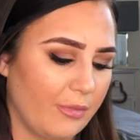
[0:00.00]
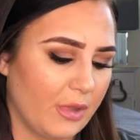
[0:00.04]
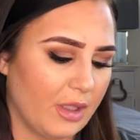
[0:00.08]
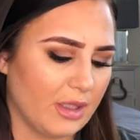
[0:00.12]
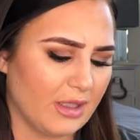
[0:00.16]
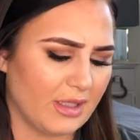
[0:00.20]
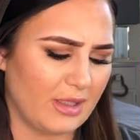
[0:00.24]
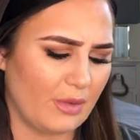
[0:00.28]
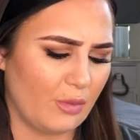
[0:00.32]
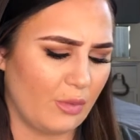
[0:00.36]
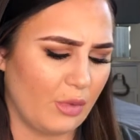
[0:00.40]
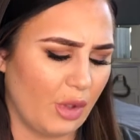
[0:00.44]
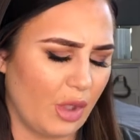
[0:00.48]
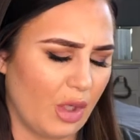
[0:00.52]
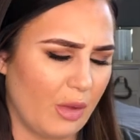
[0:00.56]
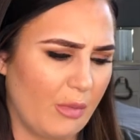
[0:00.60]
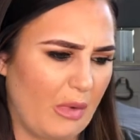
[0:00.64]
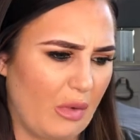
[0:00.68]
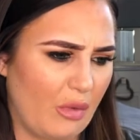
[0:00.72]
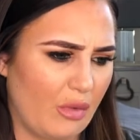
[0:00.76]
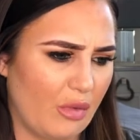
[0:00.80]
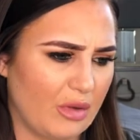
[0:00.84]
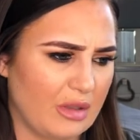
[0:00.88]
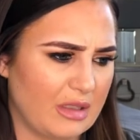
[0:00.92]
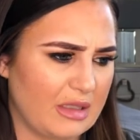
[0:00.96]
because I didn't want to come
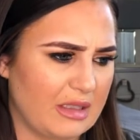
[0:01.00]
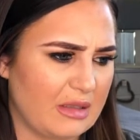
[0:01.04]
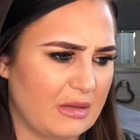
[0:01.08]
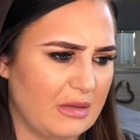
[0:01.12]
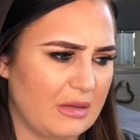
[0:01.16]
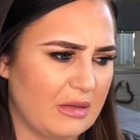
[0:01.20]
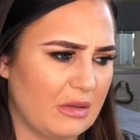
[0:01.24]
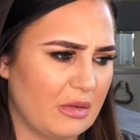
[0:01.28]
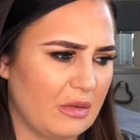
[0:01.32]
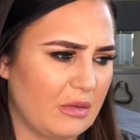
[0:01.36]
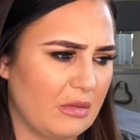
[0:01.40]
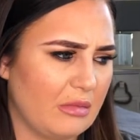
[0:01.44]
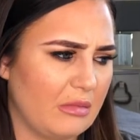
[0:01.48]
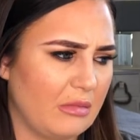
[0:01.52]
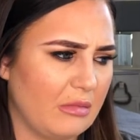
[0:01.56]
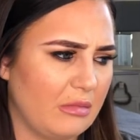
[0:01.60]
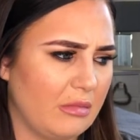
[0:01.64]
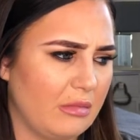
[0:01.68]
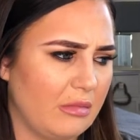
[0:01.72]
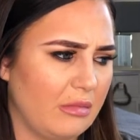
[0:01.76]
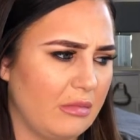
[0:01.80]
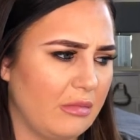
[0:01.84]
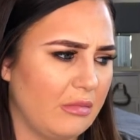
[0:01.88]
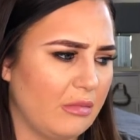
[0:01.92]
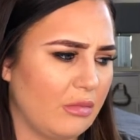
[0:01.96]
across
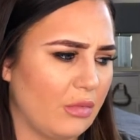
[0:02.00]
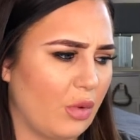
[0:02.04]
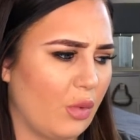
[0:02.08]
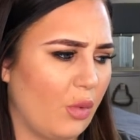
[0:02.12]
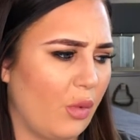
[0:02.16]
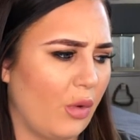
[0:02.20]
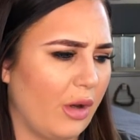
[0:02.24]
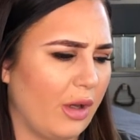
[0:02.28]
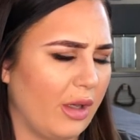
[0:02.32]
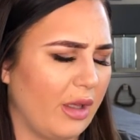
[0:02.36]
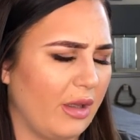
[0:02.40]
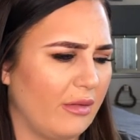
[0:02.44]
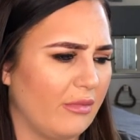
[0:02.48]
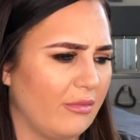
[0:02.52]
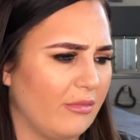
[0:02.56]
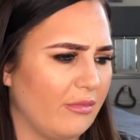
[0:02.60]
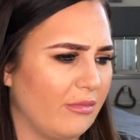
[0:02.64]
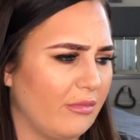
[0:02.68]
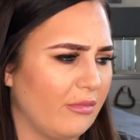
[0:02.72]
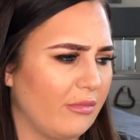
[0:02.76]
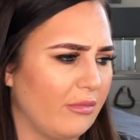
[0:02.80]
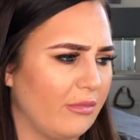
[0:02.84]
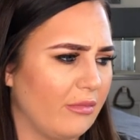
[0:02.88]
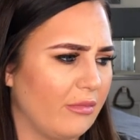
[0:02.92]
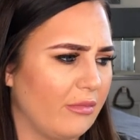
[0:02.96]
quite
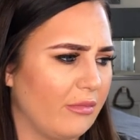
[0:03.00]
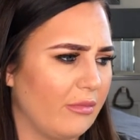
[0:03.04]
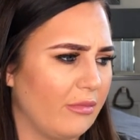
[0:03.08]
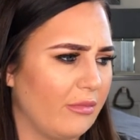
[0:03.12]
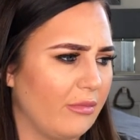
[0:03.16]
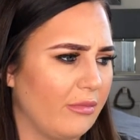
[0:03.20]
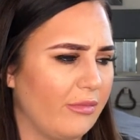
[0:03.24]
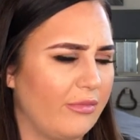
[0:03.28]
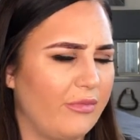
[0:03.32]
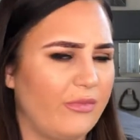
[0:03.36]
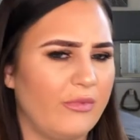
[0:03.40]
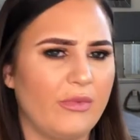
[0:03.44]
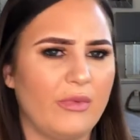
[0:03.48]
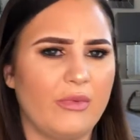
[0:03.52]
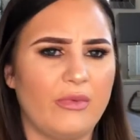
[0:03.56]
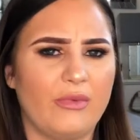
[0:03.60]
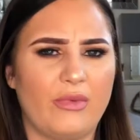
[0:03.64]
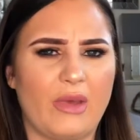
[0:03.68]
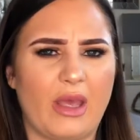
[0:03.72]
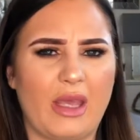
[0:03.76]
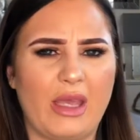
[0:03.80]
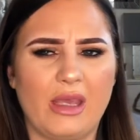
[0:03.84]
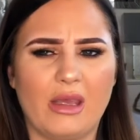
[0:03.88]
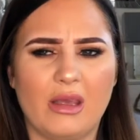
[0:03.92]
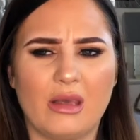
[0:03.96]

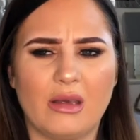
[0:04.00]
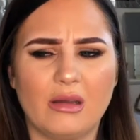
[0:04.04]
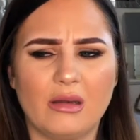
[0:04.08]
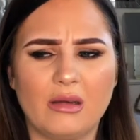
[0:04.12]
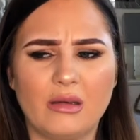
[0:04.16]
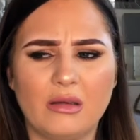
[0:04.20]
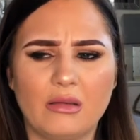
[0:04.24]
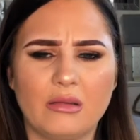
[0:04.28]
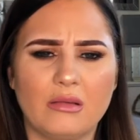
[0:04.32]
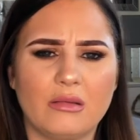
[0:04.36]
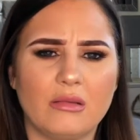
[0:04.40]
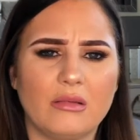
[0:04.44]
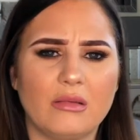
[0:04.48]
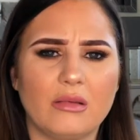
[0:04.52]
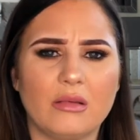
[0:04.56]
vacant.